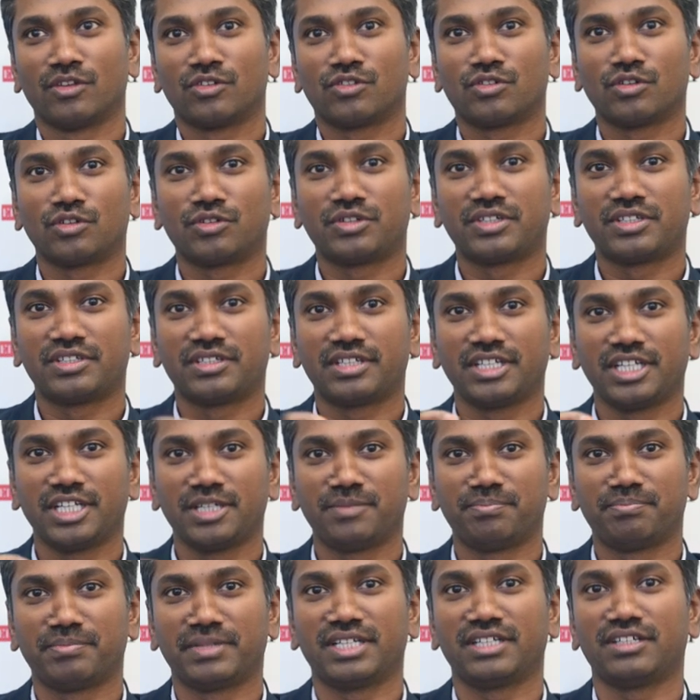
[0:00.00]
So
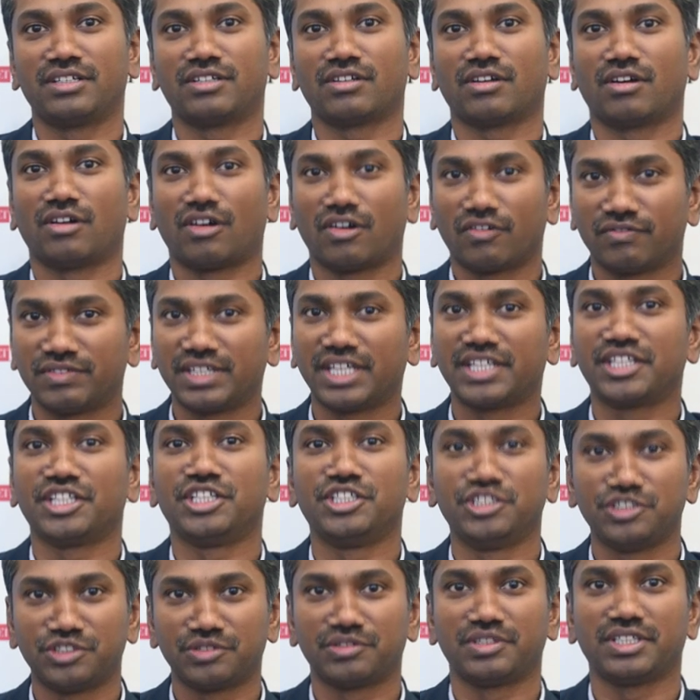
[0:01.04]
treatment of that
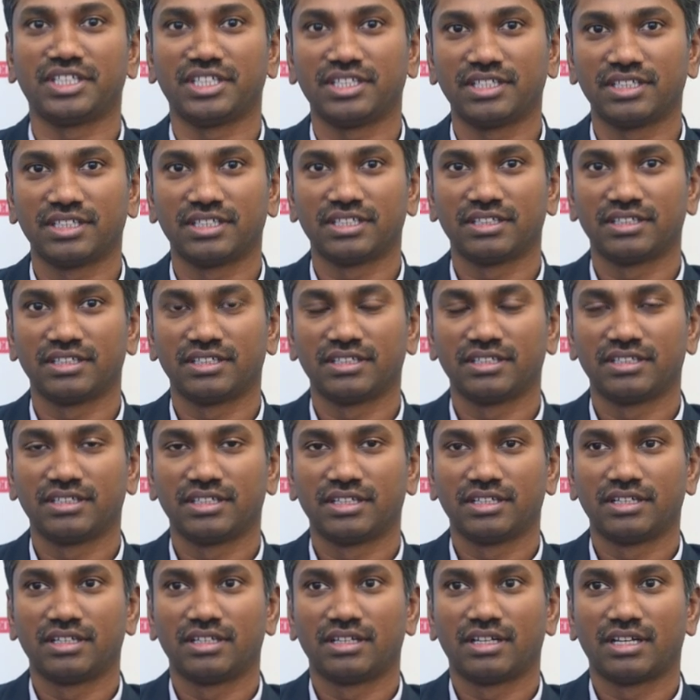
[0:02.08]
injury
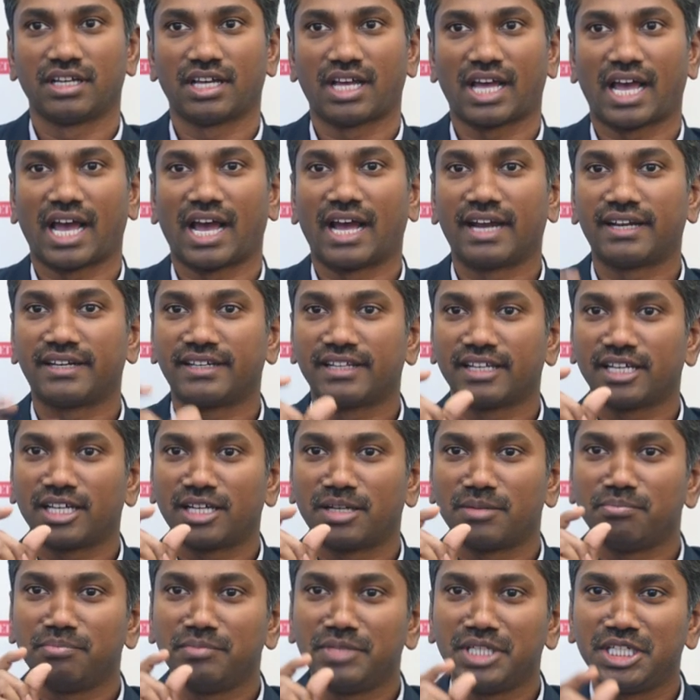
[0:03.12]
at
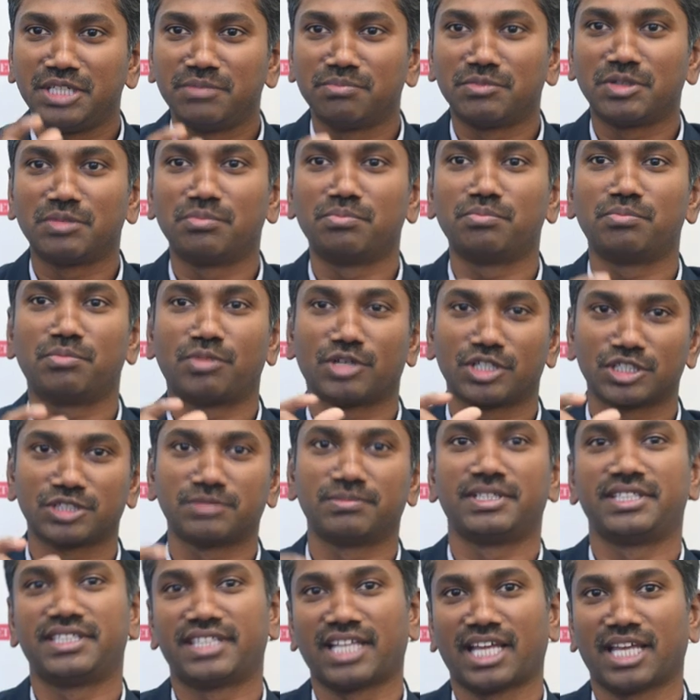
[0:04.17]
a minimum
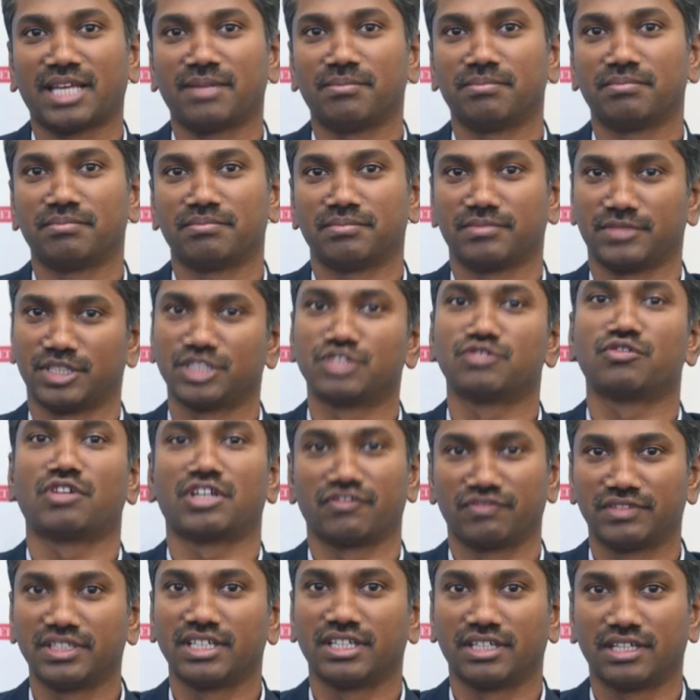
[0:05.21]
possible time is one
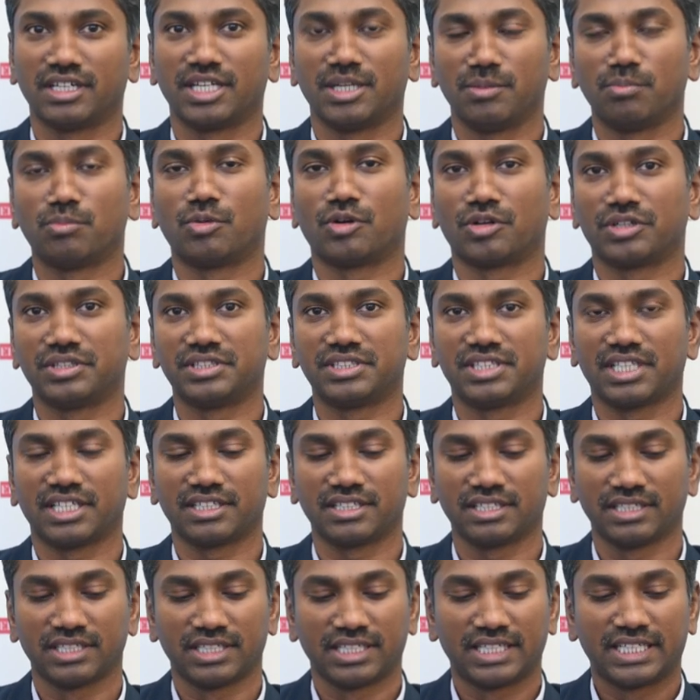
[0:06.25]
of the important
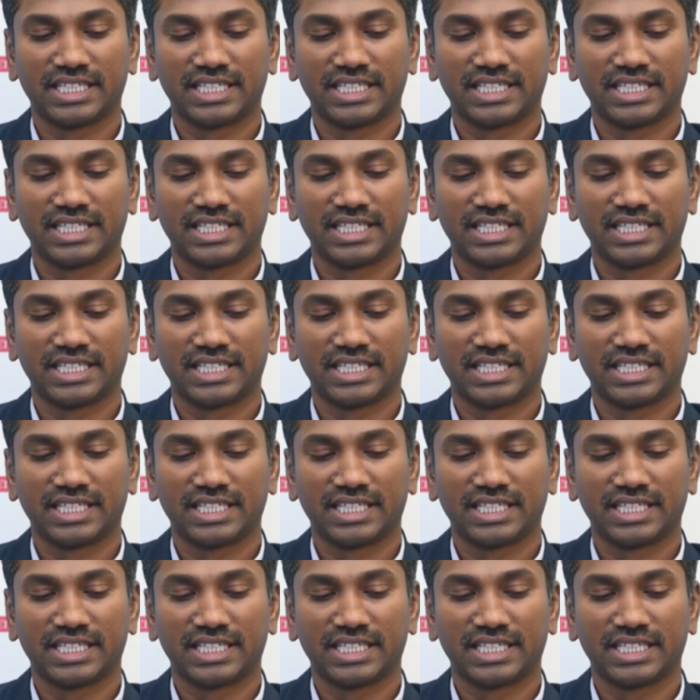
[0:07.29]
thing.